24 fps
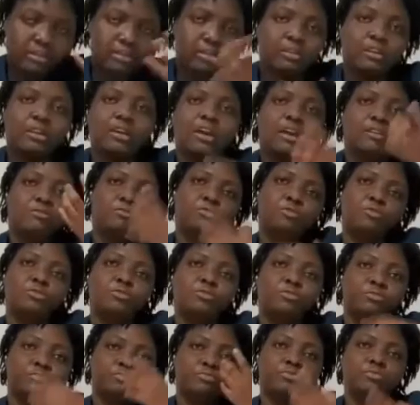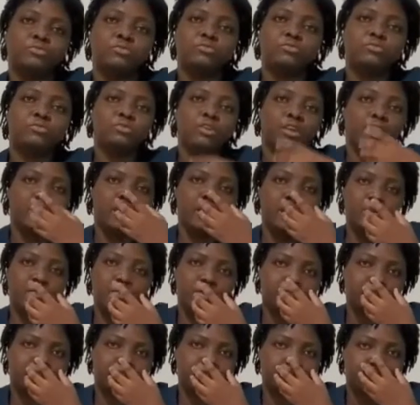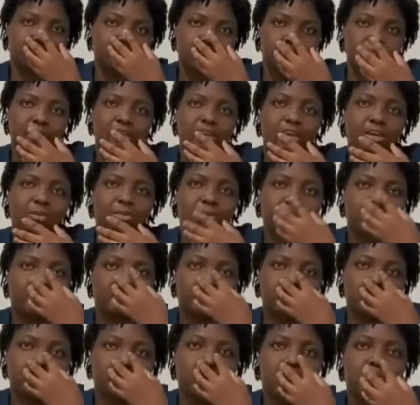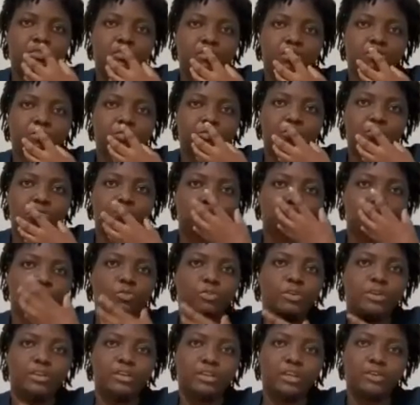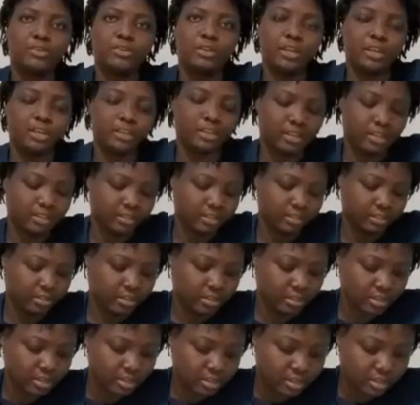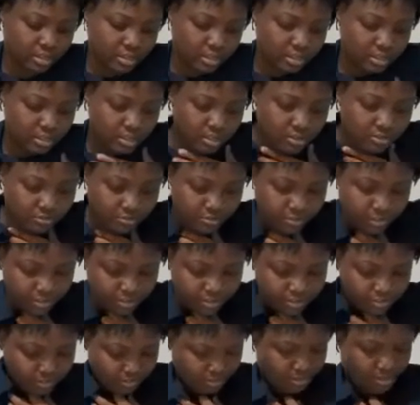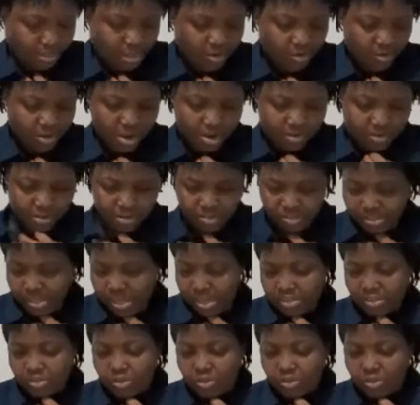airflow through the airways. The airways is the mouth, the nose going down like that. If they are wearing tight